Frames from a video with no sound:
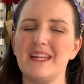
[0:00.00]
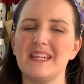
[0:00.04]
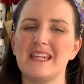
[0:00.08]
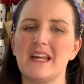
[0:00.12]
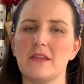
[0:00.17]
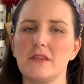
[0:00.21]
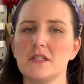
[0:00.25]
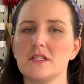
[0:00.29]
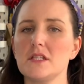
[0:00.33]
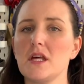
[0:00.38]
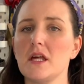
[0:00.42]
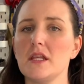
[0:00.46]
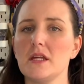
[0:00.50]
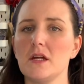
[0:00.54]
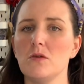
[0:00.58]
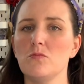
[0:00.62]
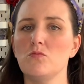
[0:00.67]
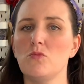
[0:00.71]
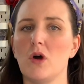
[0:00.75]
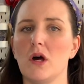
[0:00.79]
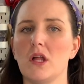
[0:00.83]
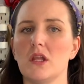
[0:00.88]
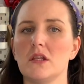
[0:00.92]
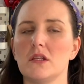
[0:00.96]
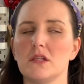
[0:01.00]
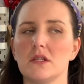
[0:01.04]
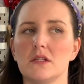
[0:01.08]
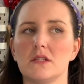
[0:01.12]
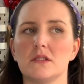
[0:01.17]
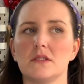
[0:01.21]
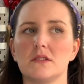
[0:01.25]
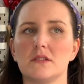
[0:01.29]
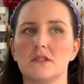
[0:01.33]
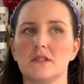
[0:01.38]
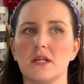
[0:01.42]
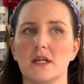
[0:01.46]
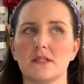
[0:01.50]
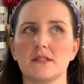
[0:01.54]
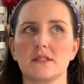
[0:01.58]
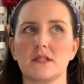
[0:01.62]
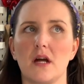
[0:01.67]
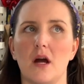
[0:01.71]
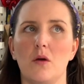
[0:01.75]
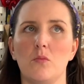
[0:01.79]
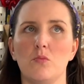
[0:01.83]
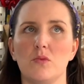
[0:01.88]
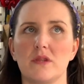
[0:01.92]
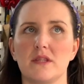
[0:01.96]
Now the Dunelm one does
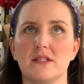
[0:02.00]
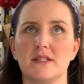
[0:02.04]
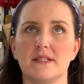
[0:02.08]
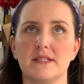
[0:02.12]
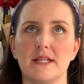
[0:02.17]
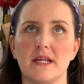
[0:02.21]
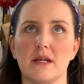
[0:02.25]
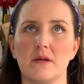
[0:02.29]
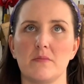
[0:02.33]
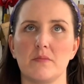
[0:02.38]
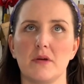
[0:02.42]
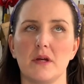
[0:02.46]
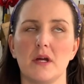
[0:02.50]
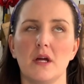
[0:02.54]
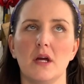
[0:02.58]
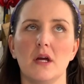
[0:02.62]
come with a zip,